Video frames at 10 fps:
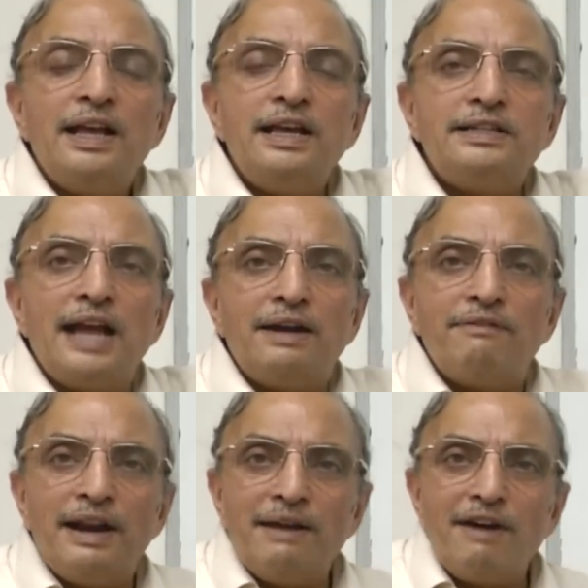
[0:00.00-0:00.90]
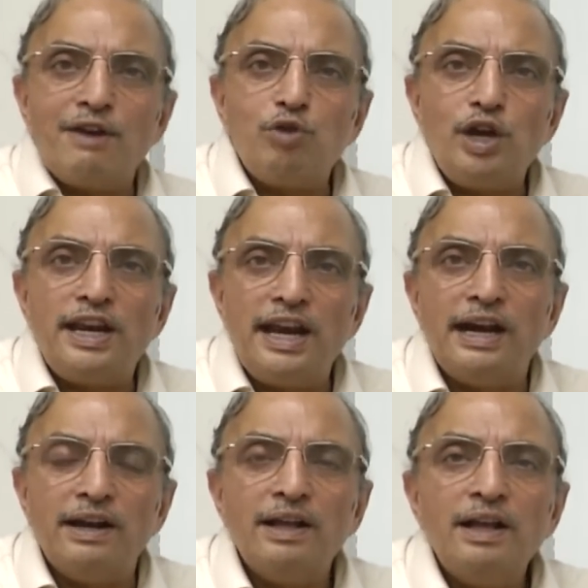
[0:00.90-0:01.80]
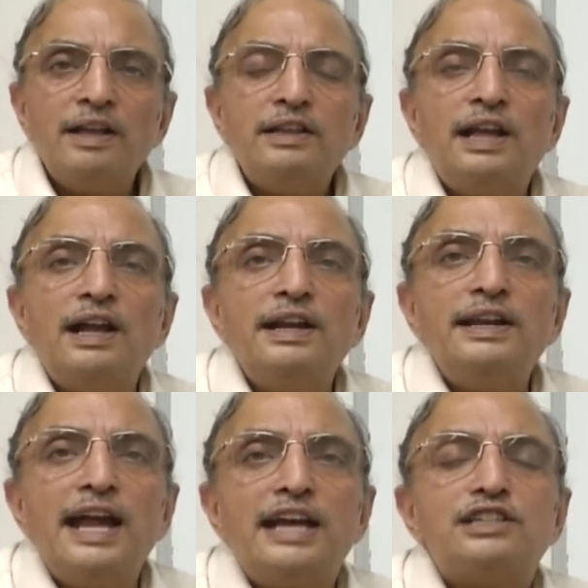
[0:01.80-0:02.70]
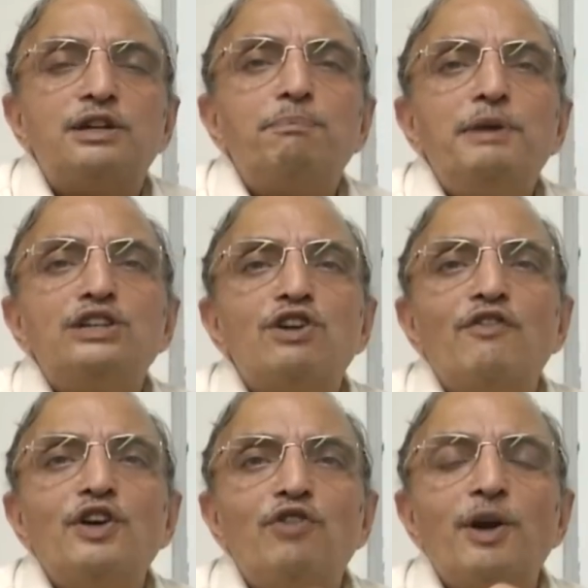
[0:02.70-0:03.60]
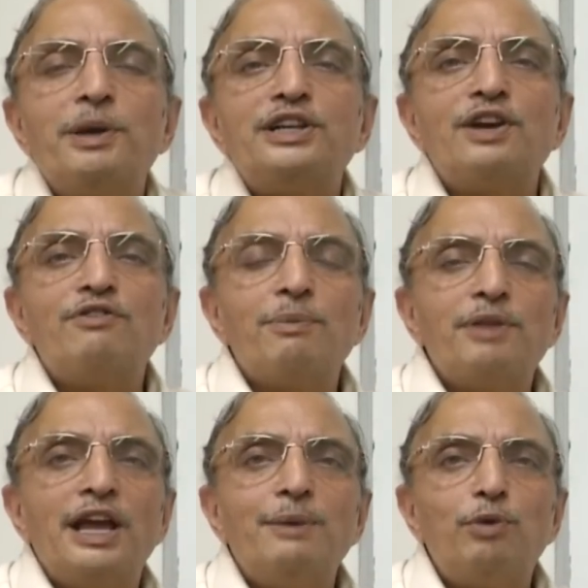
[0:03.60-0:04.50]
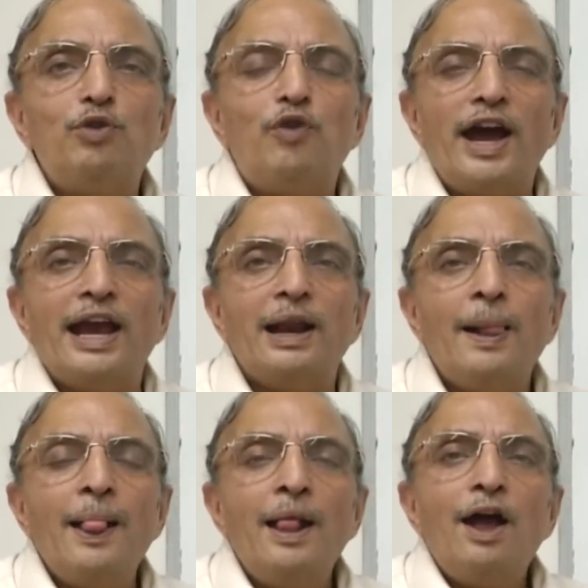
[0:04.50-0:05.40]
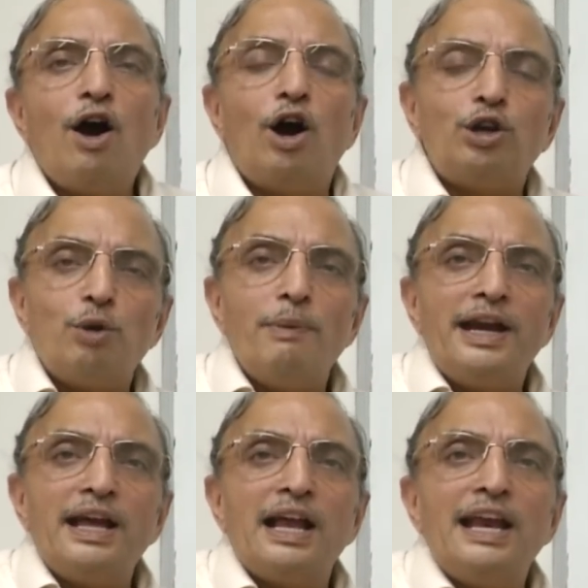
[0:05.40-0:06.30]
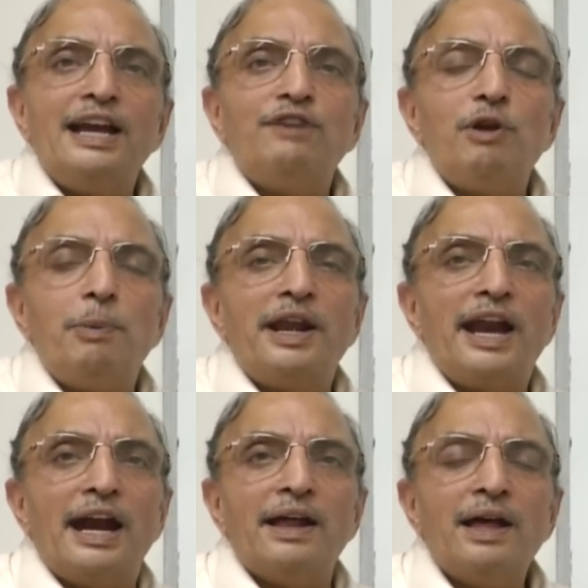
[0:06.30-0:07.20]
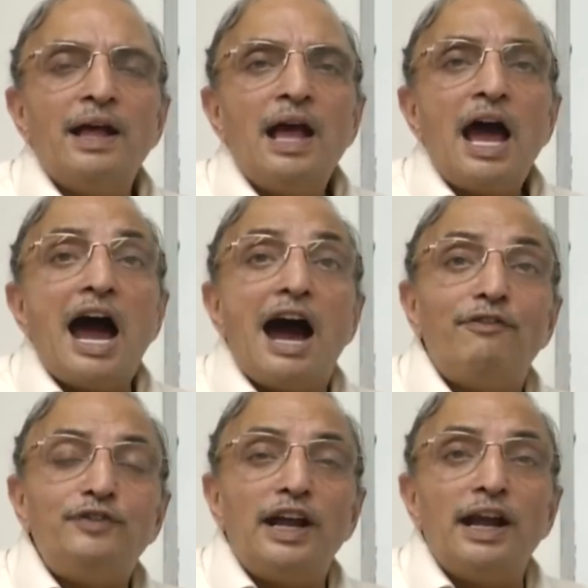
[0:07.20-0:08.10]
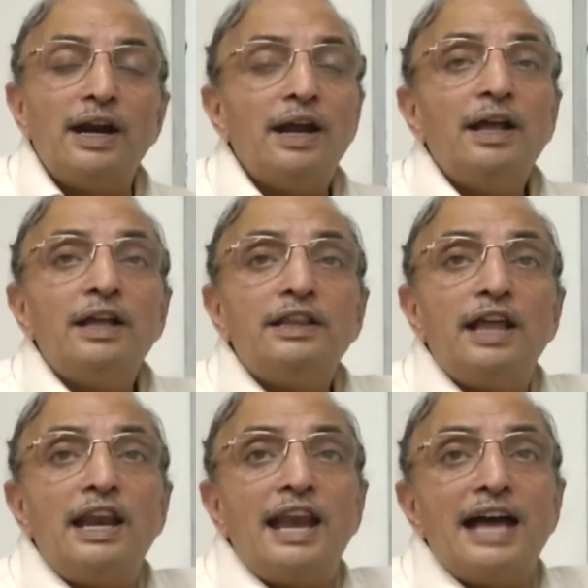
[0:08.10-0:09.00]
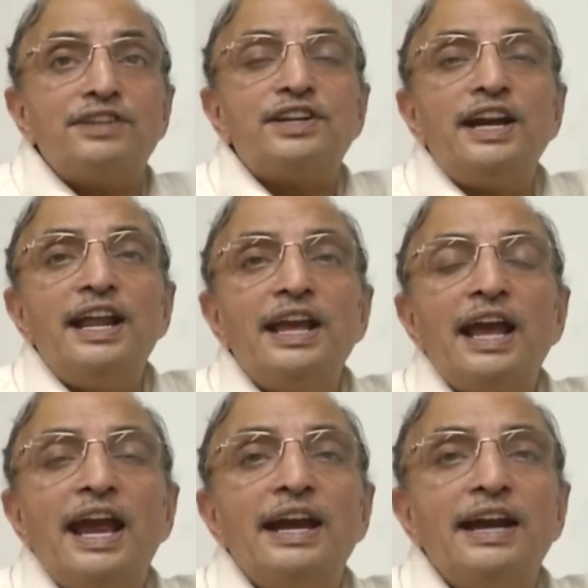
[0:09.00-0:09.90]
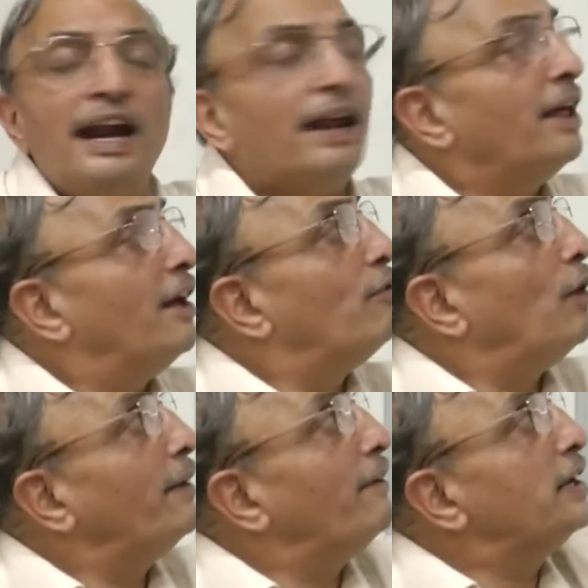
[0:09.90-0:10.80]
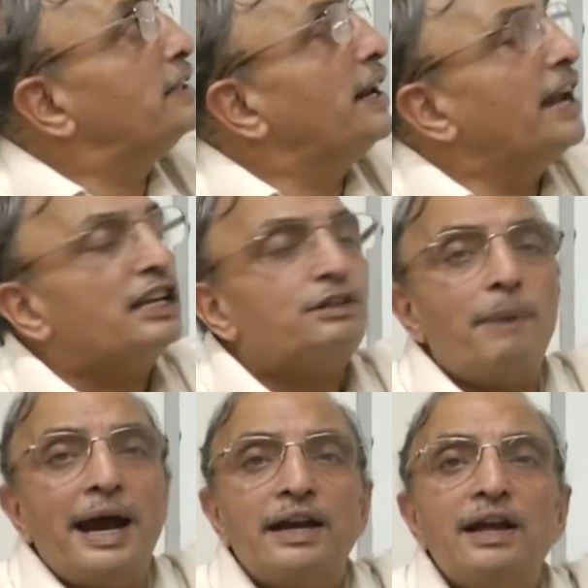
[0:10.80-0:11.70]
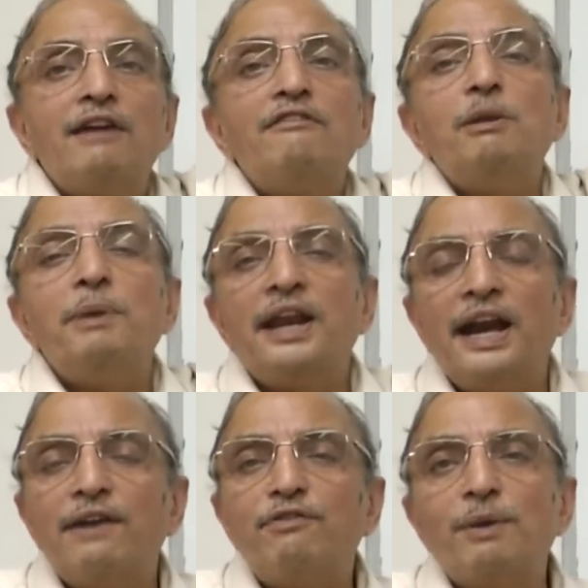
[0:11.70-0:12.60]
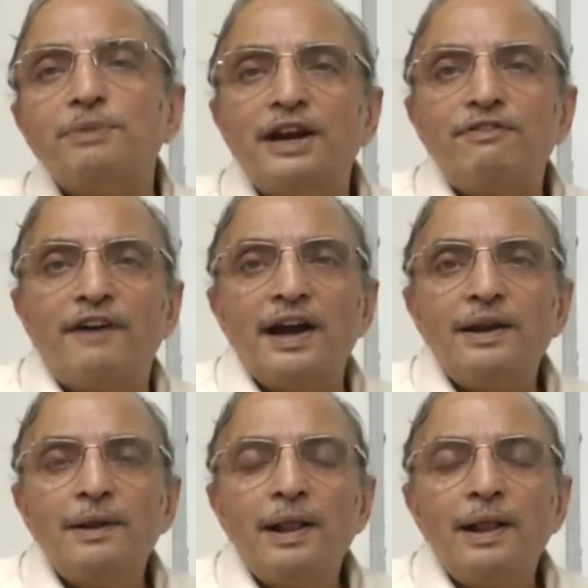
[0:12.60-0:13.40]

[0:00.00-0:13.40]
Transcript: is that whenever we read the next piece of information from the input file, automatically it will be read after the last reading ended. Whatever is the next byte will be read from that file.